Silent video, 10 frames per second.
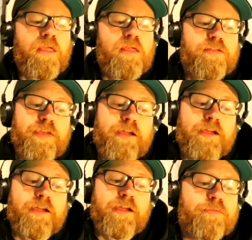The second
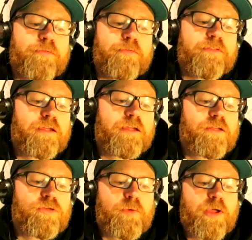game of the day saw
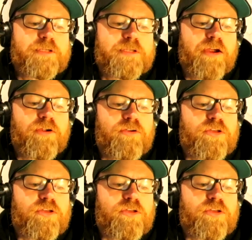the Wembley Terriers